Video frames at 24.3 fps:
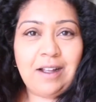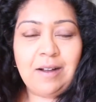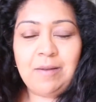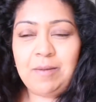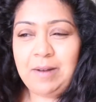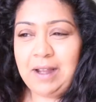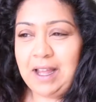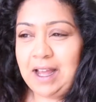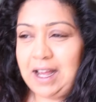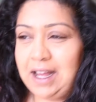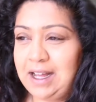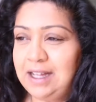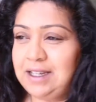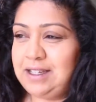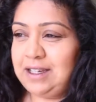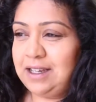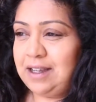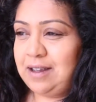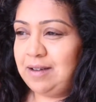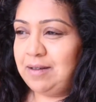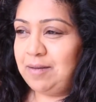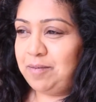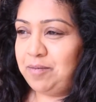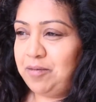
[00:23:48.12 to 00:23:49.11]
we had
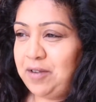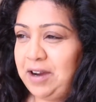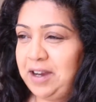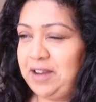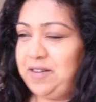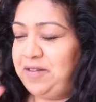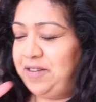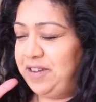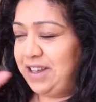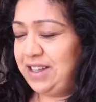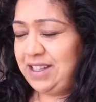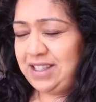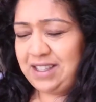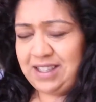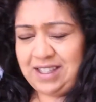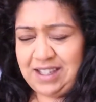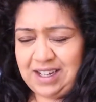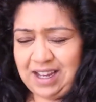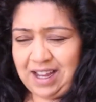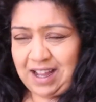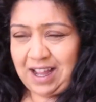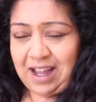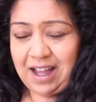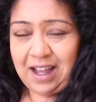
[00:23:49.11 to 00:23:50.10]
a
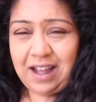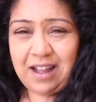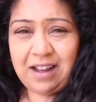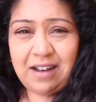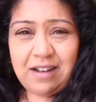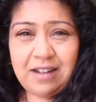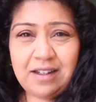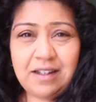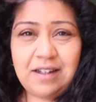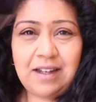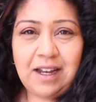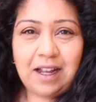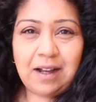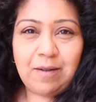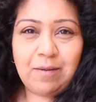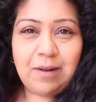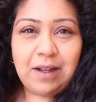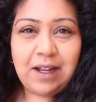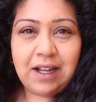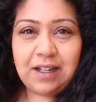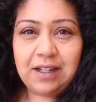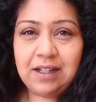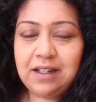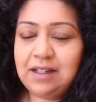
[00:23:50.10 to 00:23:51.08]
breakfast and now
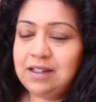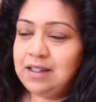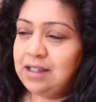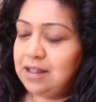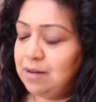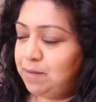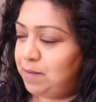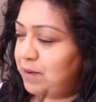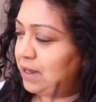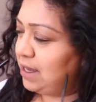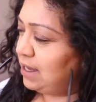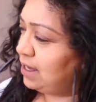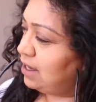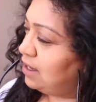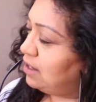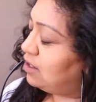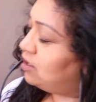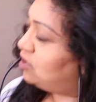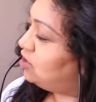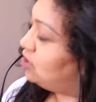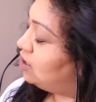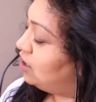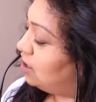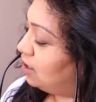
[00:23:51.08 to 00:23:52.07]
we're heading to the
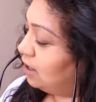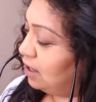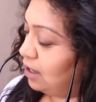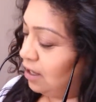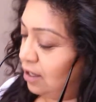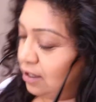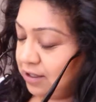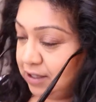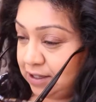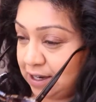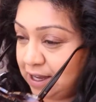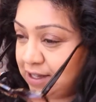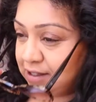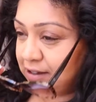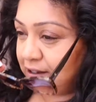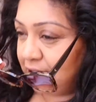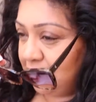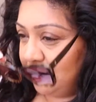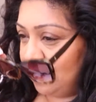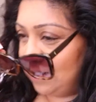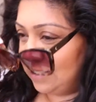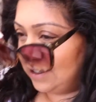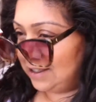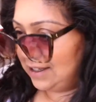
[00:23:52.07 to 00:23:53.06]
beach. Today's our
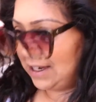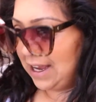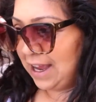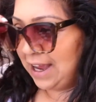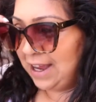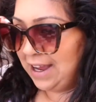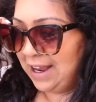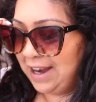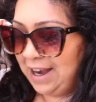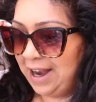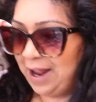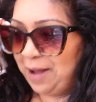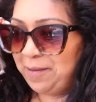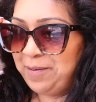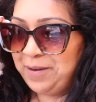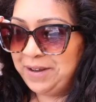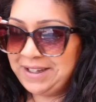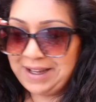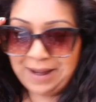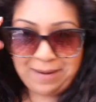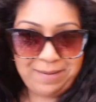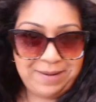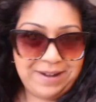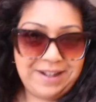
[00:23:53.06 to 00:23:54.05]
last day in Abu
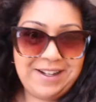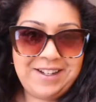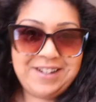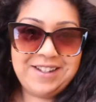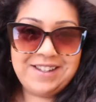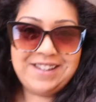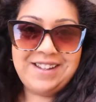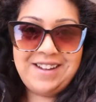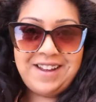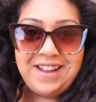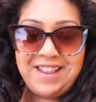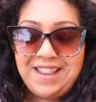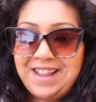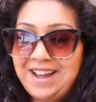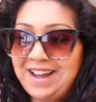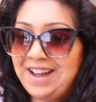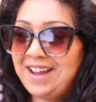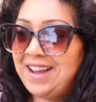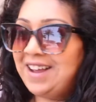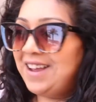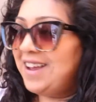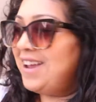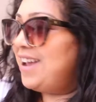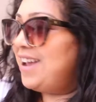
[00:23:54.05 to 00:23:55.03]
Dhabi, just like that.